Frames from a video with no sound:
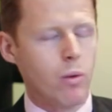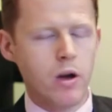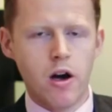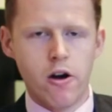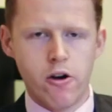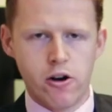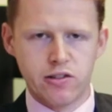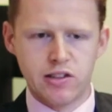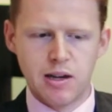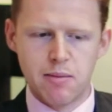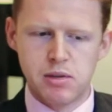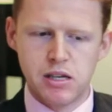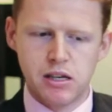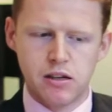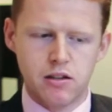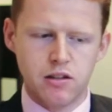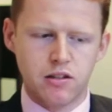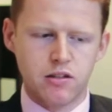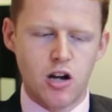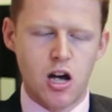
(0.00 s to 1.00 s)
We are
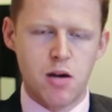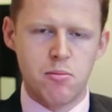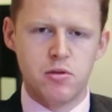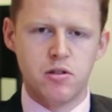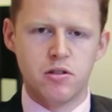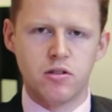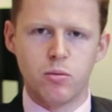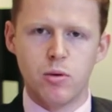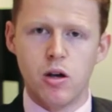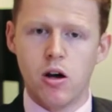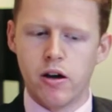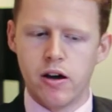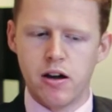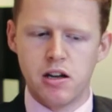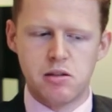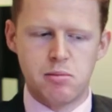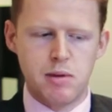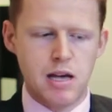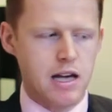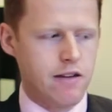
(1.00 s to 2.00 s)
accepting consignments. We are
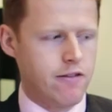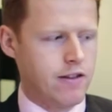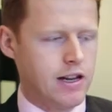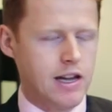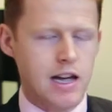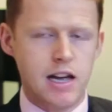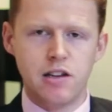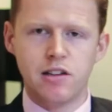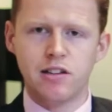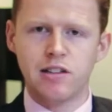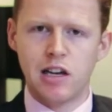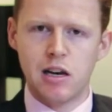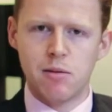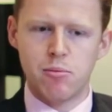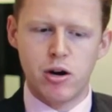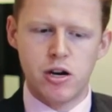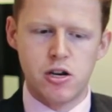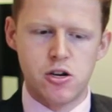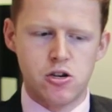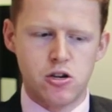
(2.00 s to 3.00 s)
going to be having a
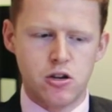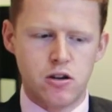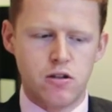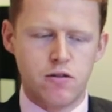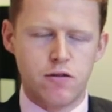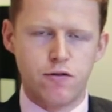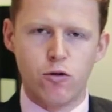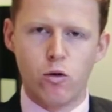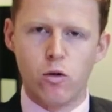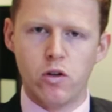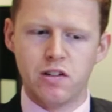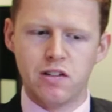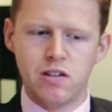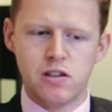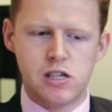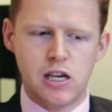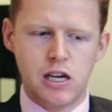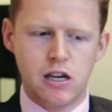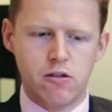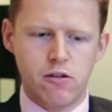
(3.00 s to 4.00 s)
celebration for the
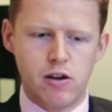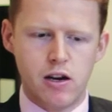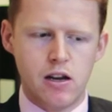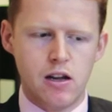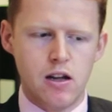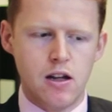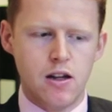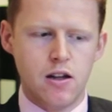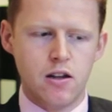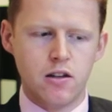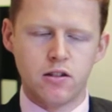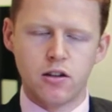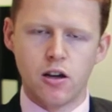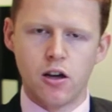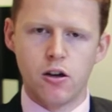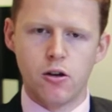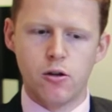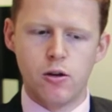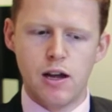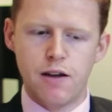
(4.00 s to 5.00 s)
centenary.
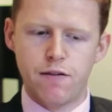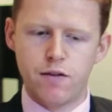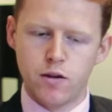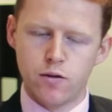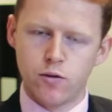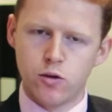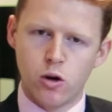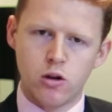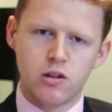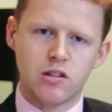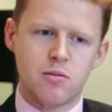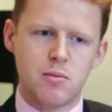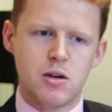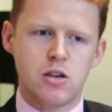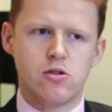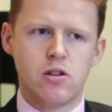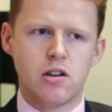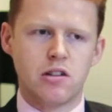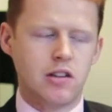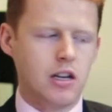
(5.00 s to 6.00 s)
So if you've got some
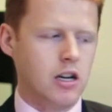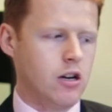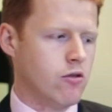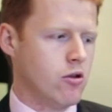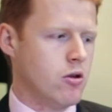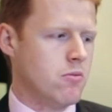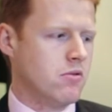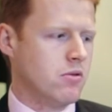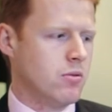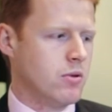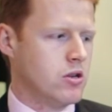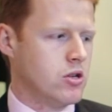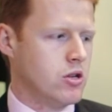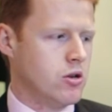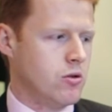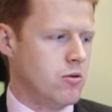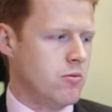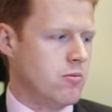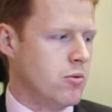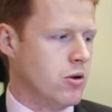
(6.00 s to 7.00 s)
interesting groups which
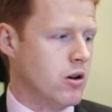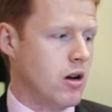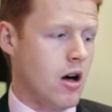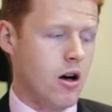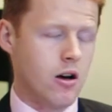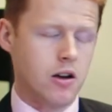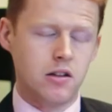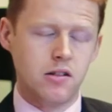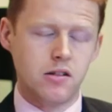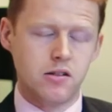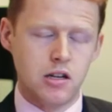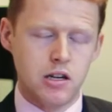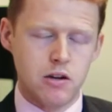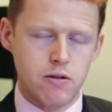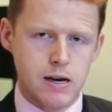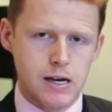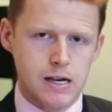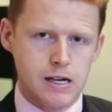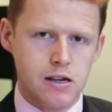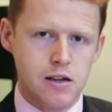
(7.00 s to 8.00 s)
you are
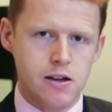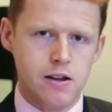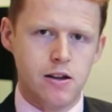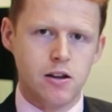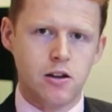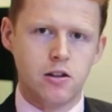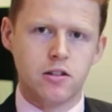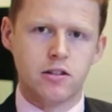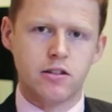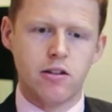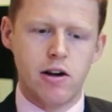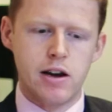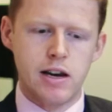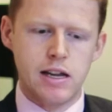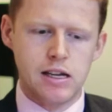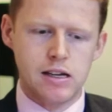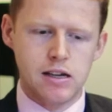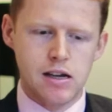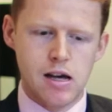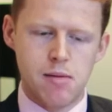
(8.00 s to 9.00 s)
considering
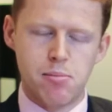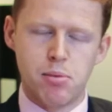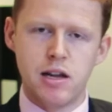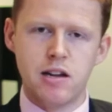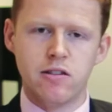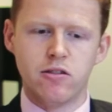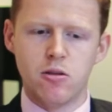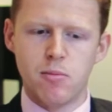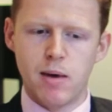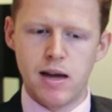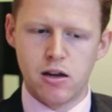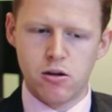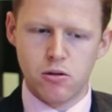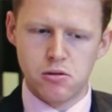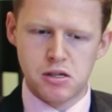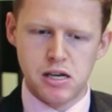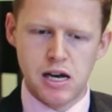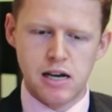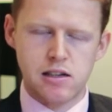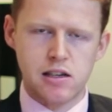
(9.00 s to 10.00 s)
consigning, please do make
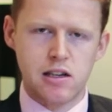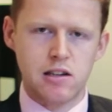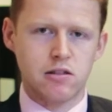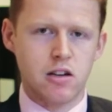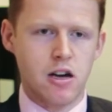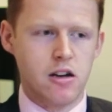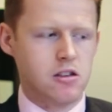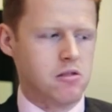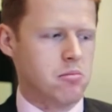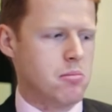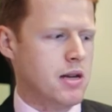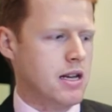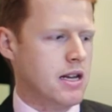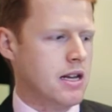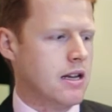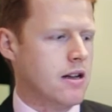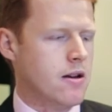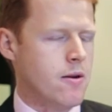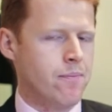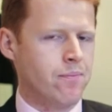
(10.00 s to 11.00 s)
contact. It's going to
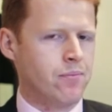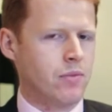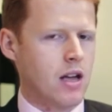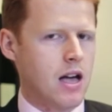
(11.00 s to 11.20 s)
be